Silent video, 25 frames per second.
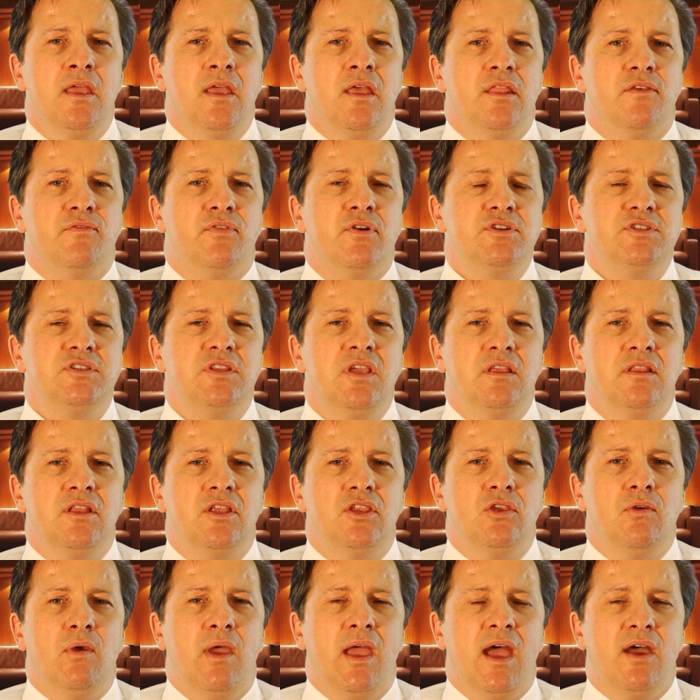The first thing
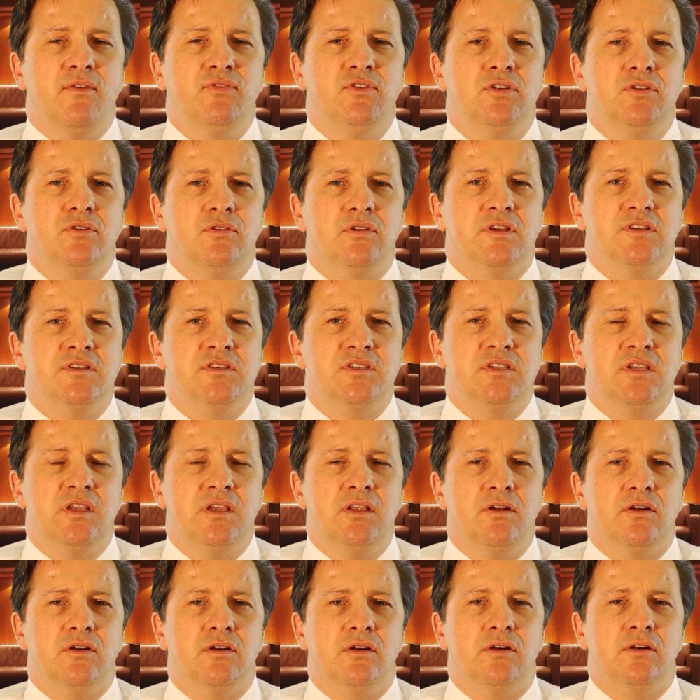that you have to
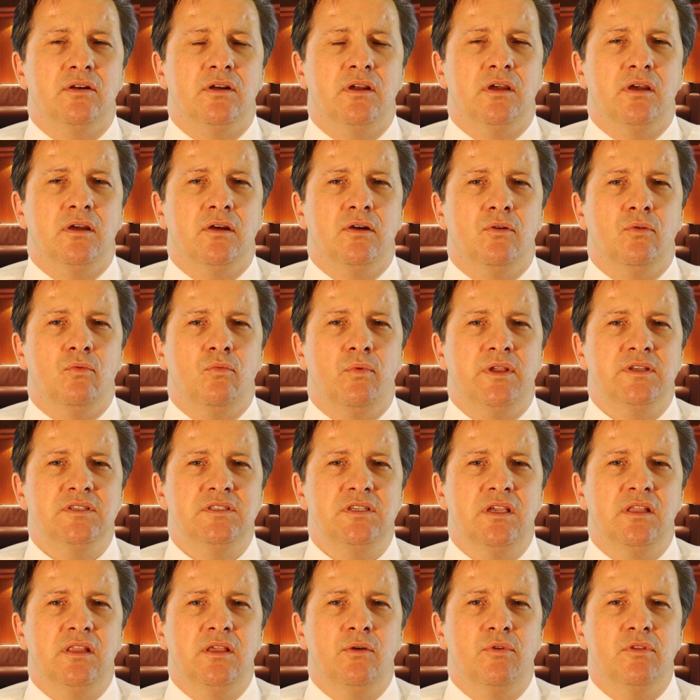consider uh, when
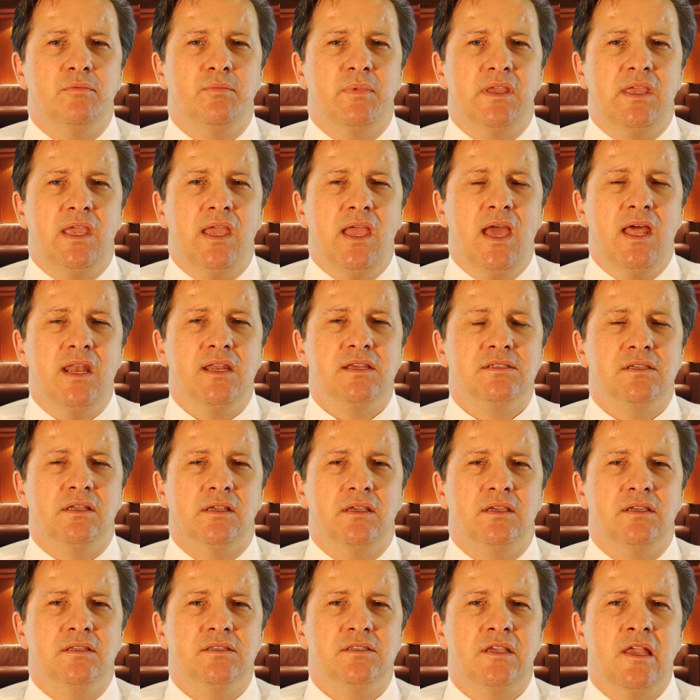dealing with mechanics
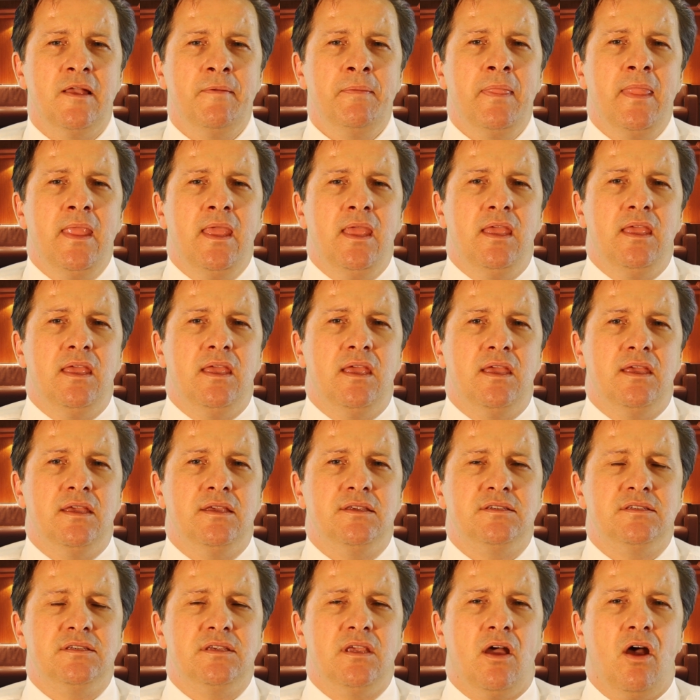liens
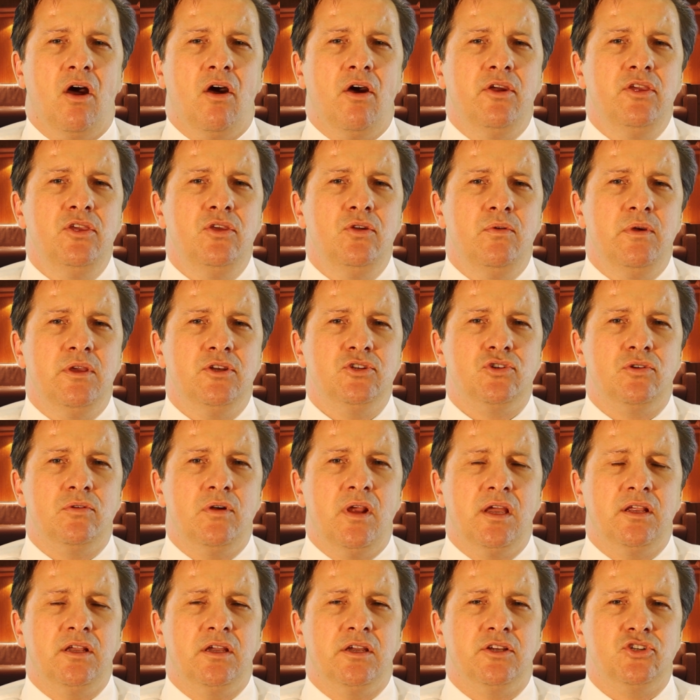is are you in
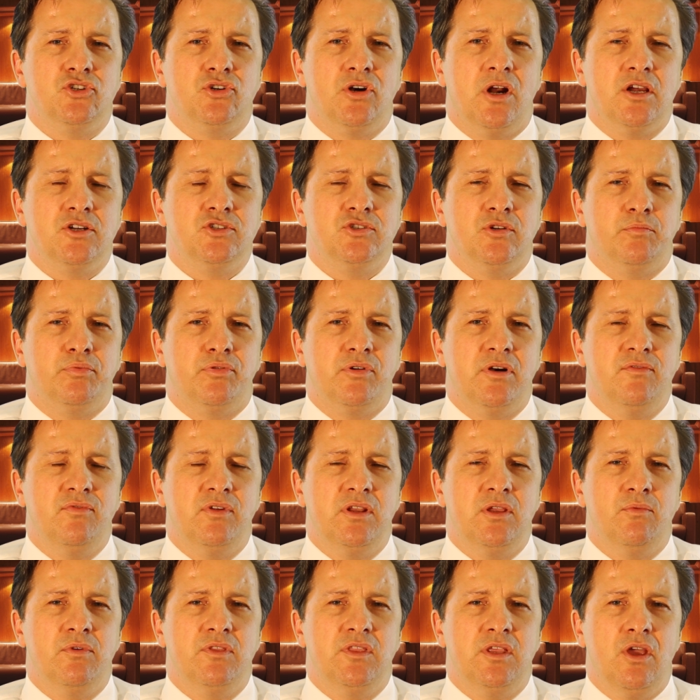direct contractual
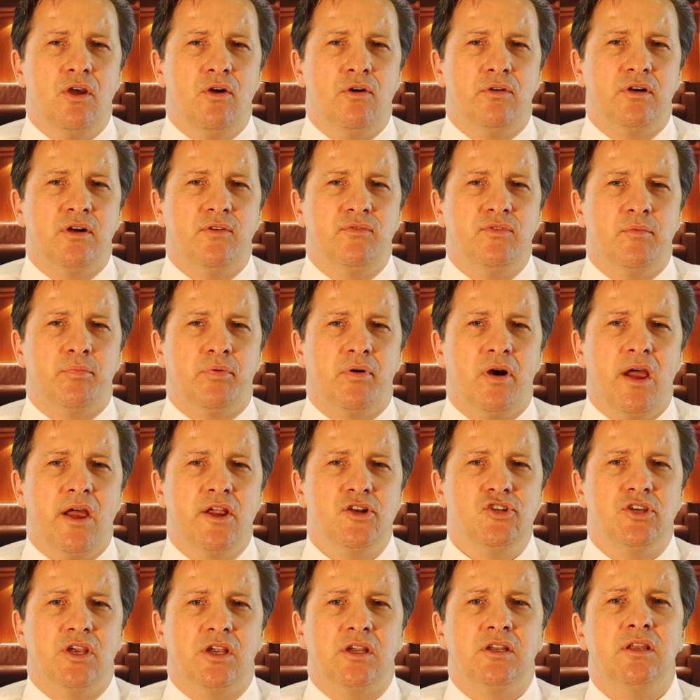privity with the owner of the
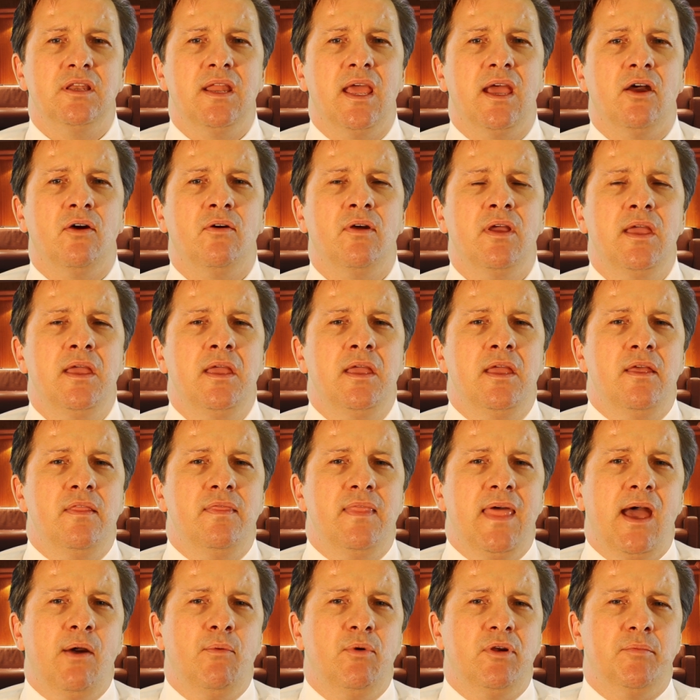project? Now,
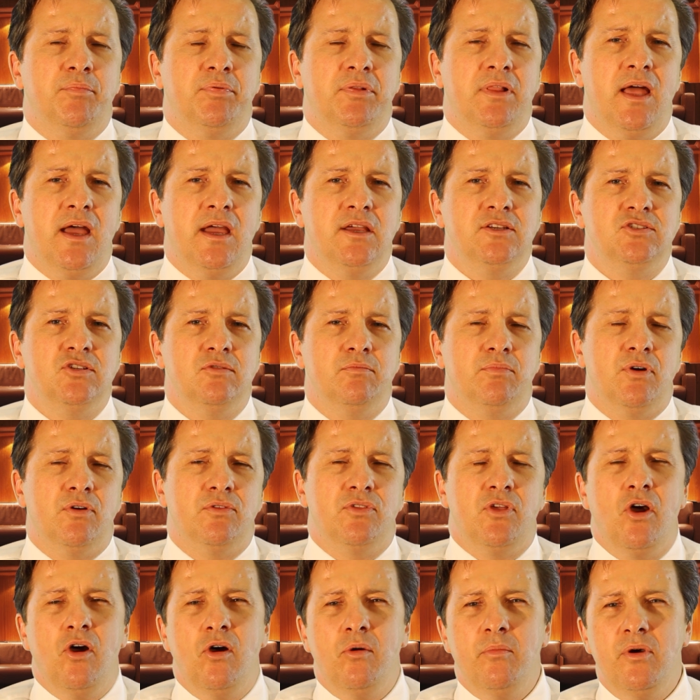that would apply to
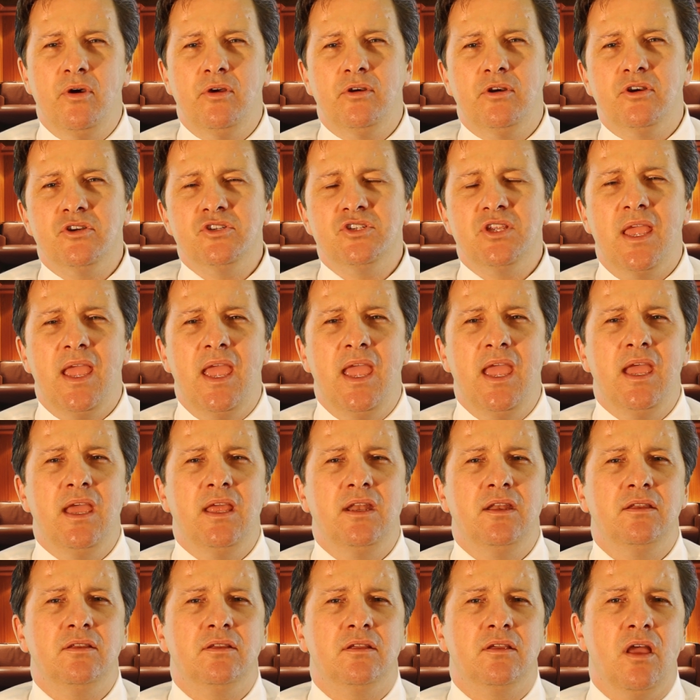both homeowners
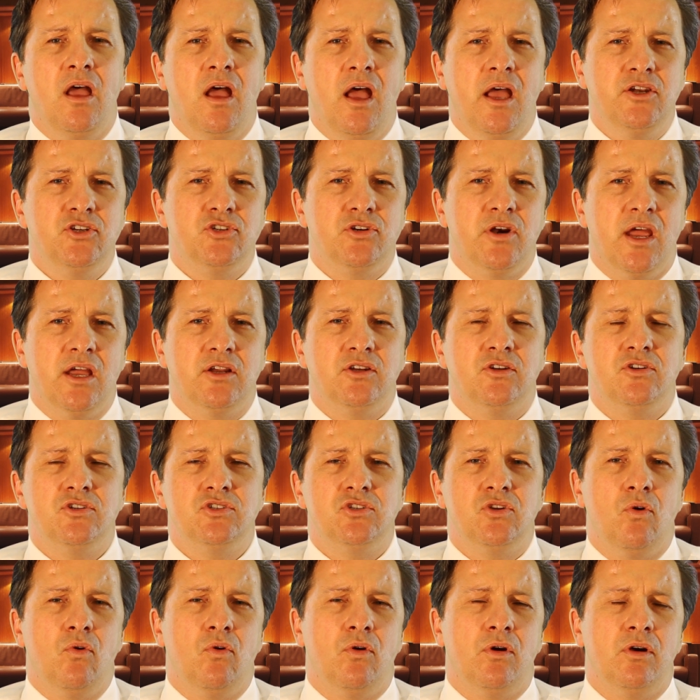and
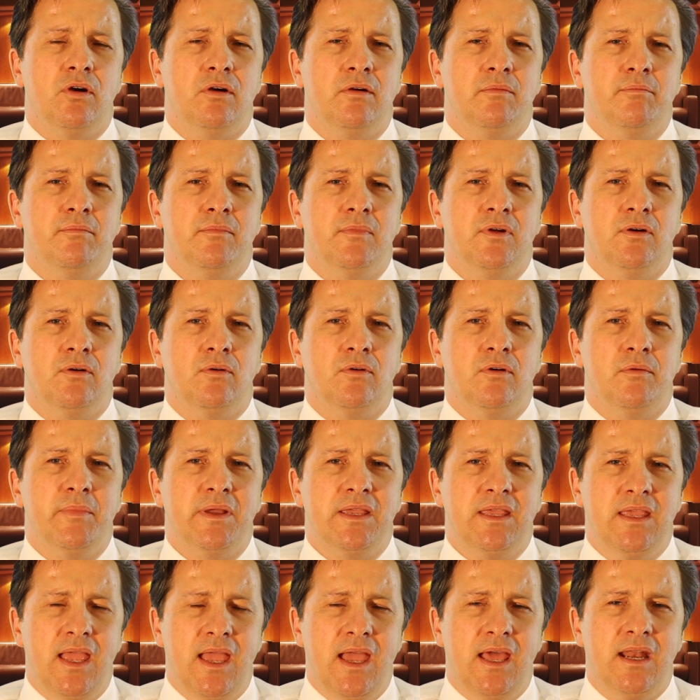contractors or, or
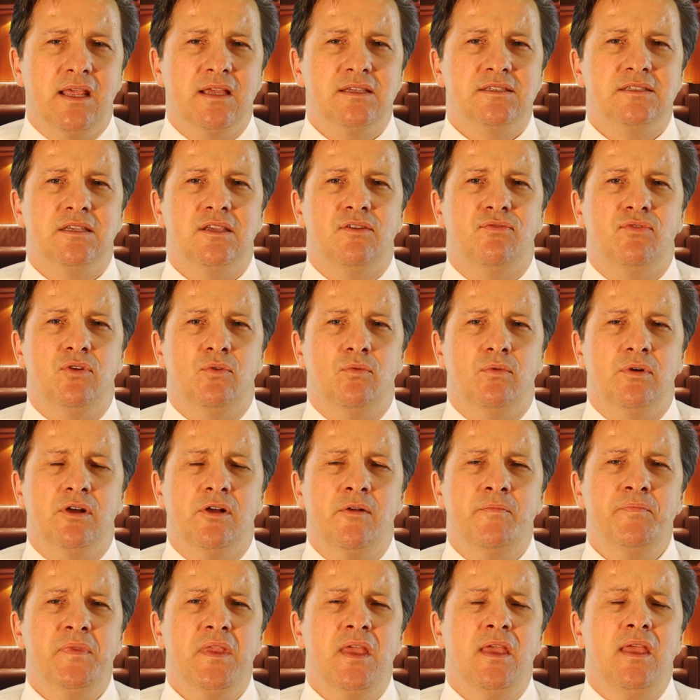mechanics, if you
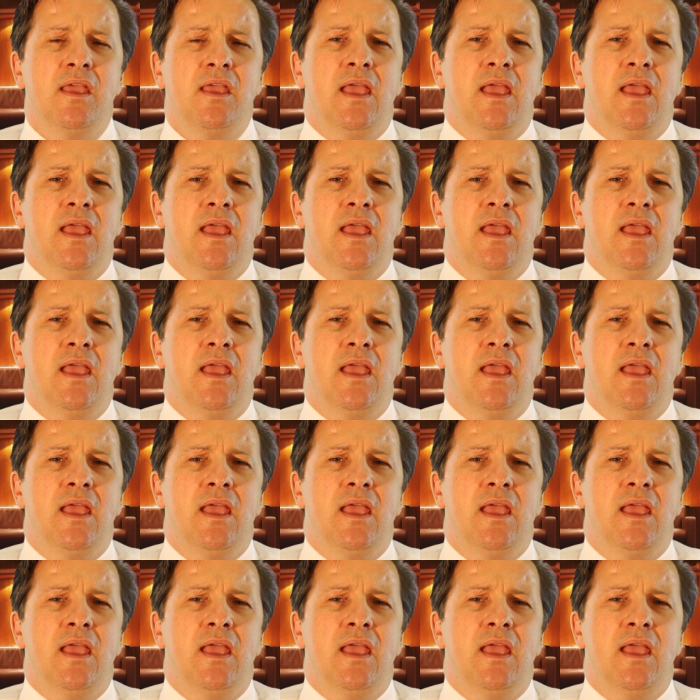will.